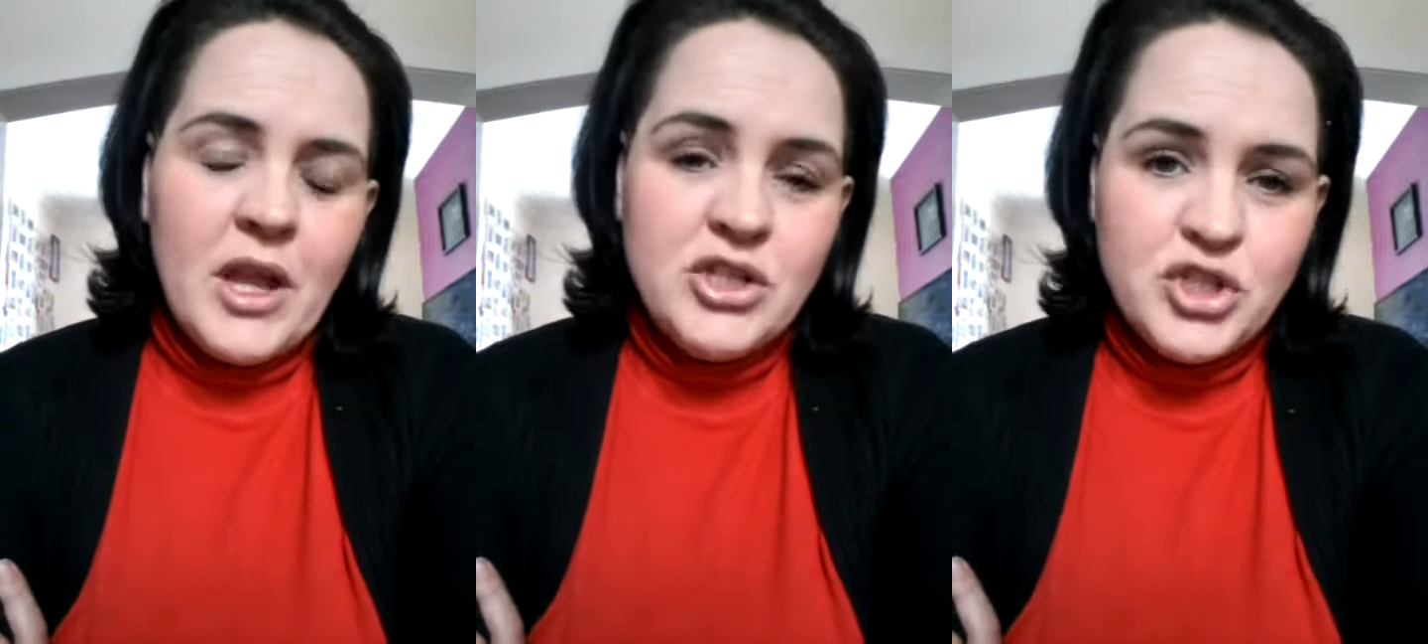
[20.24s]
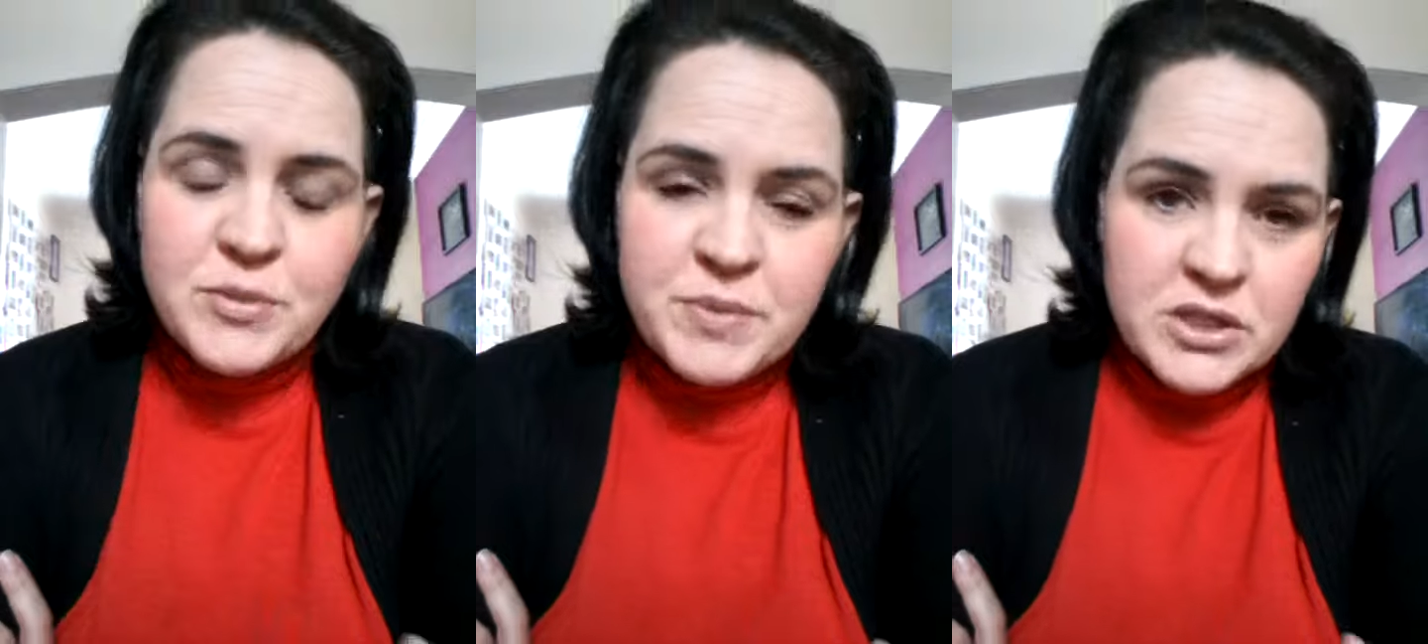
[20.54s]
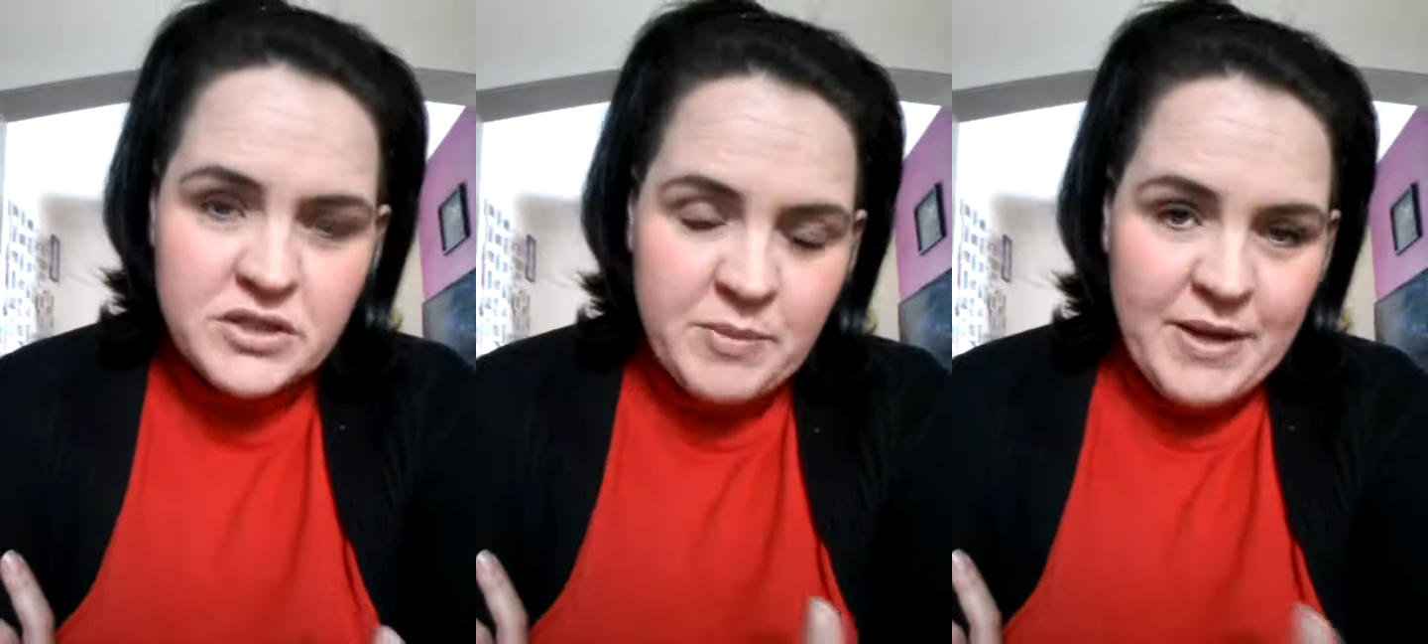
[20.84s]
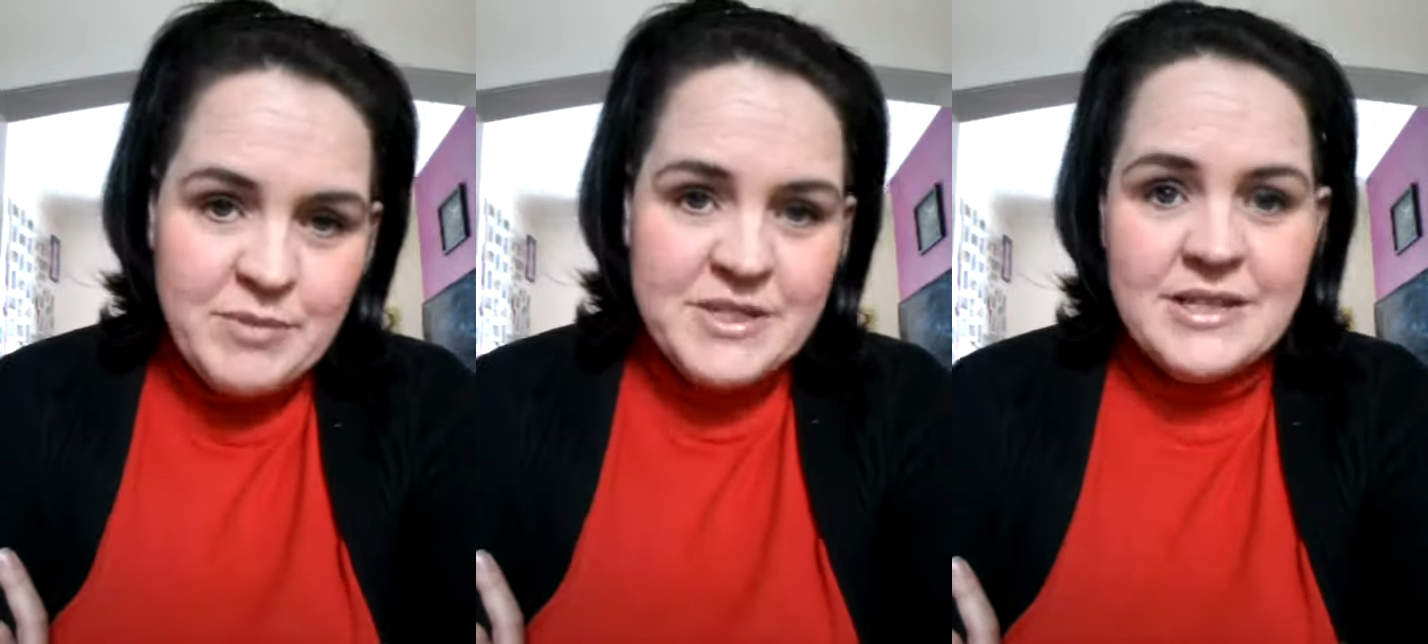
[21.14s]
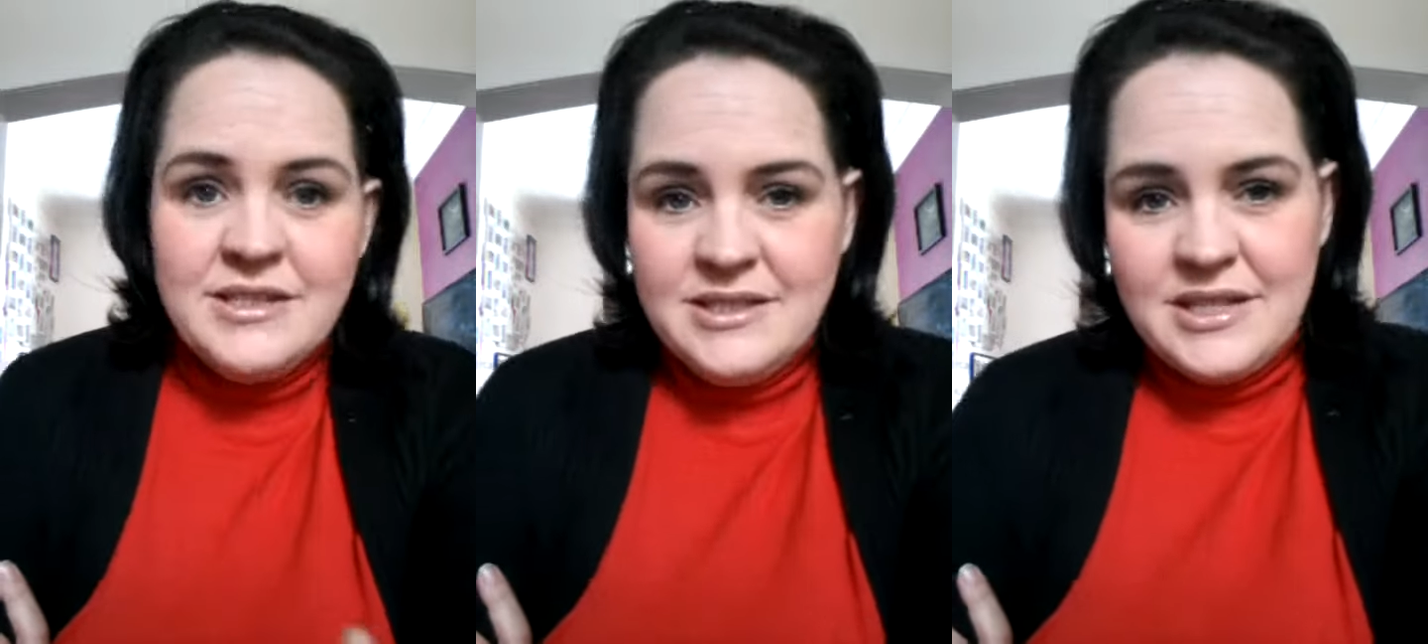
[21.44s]
Just because your baby's
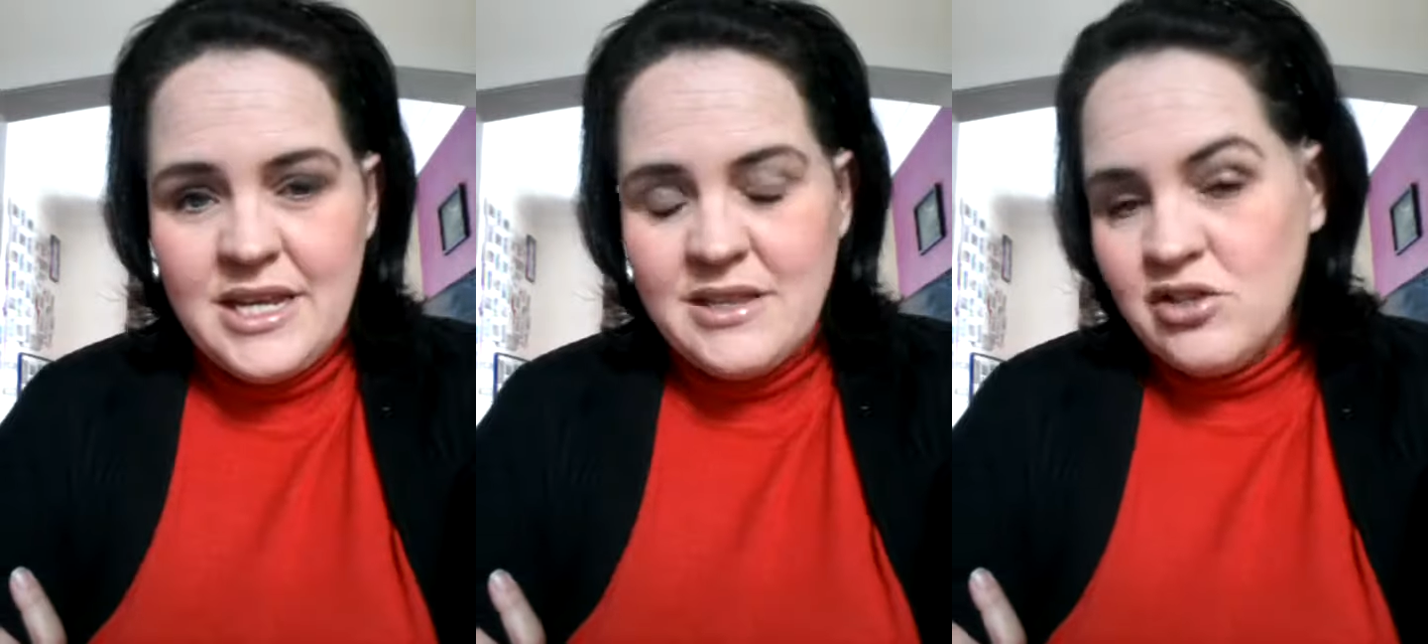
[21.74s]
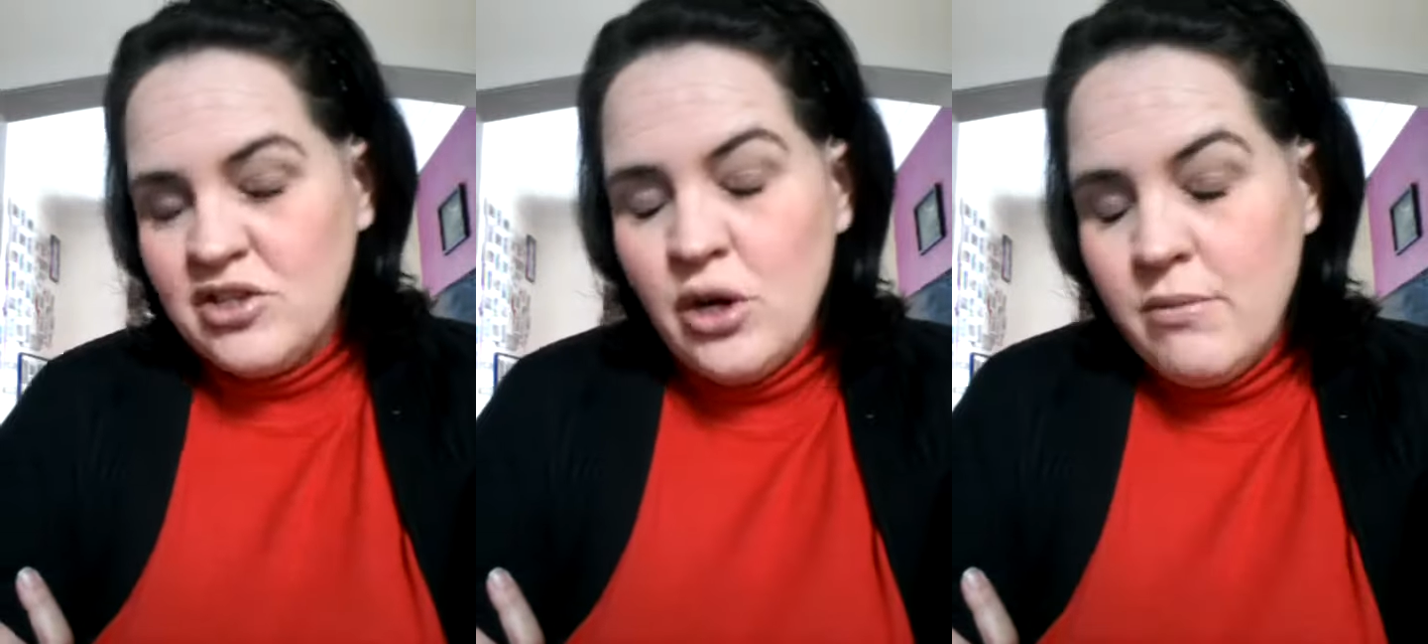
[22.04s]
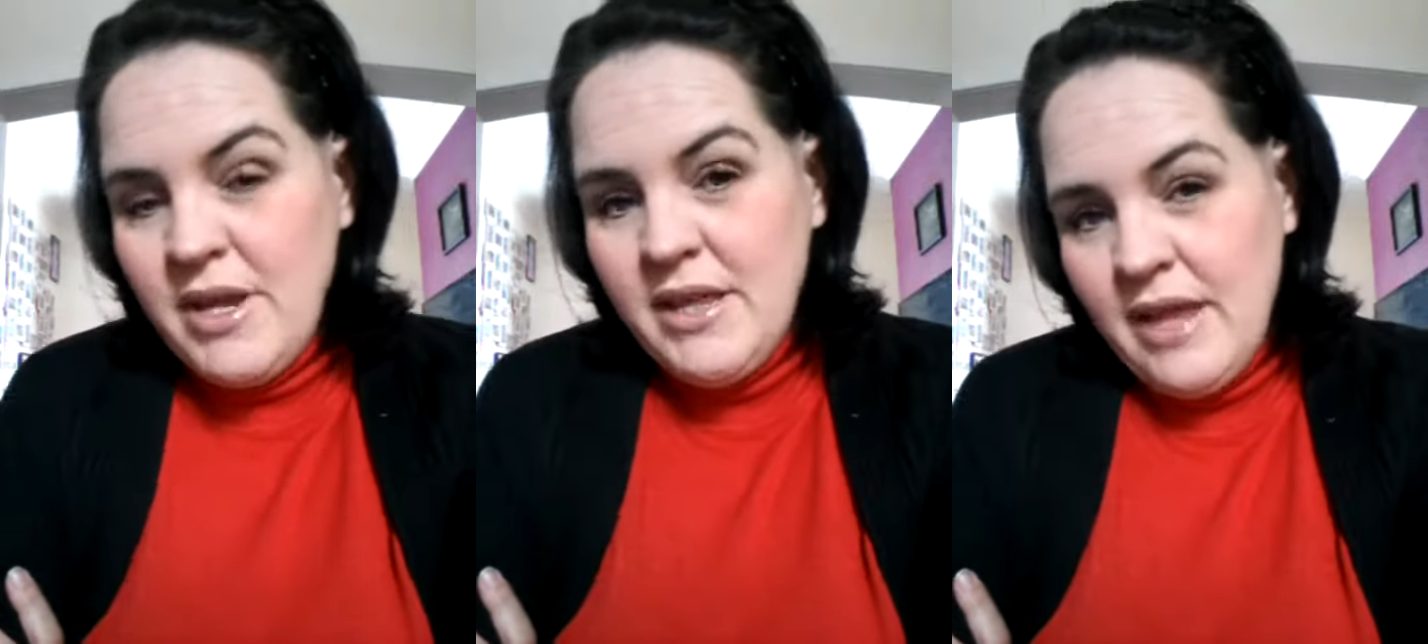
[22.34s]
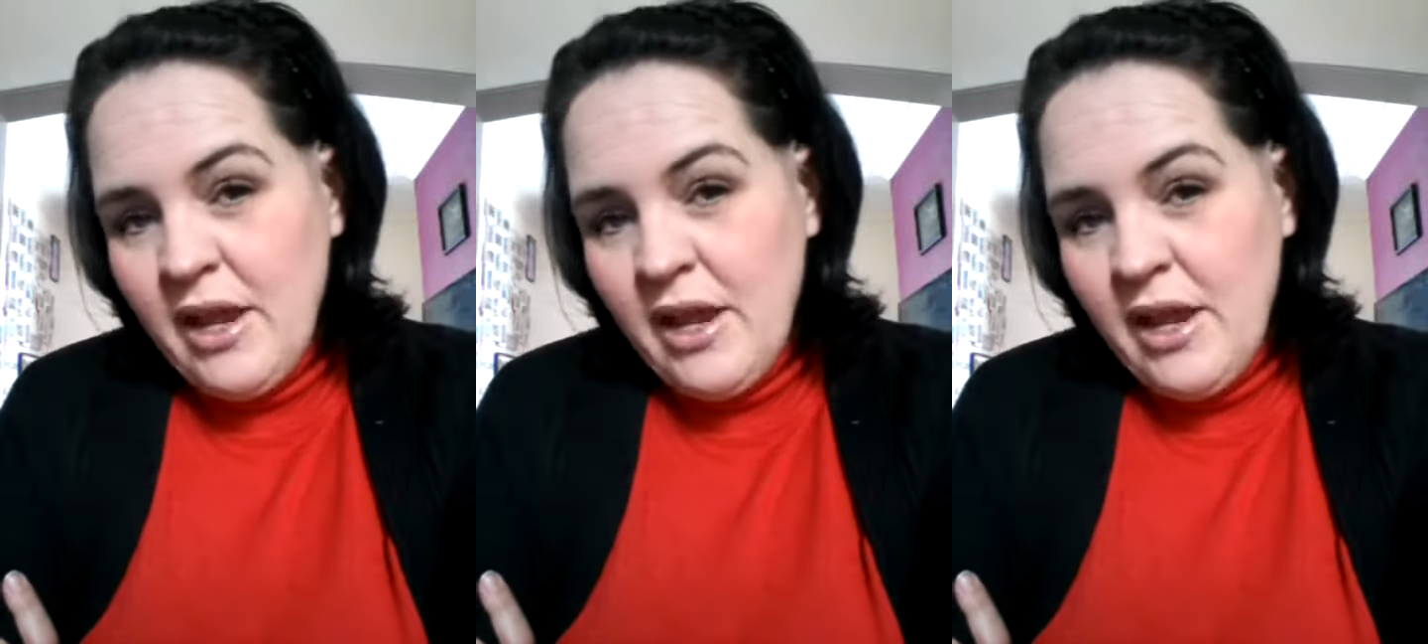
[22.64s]
getting teeth does not mean